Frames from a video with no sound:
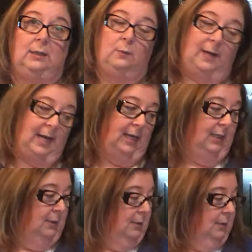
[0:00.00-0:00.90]
one night,
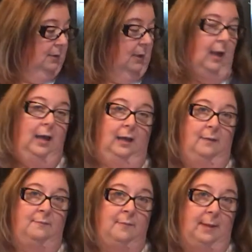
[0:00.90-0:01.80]

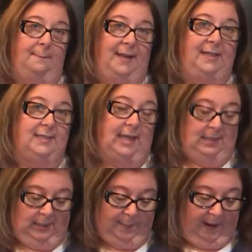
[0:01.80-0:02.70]
beets and
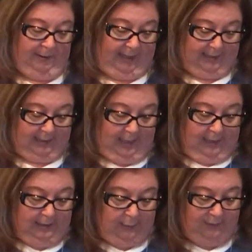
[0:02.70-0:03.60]
asparagus.
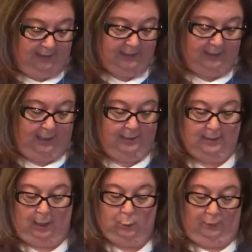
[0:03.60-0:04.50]
So this is
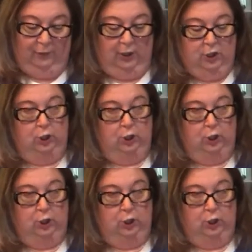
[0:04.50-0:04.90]
equivalent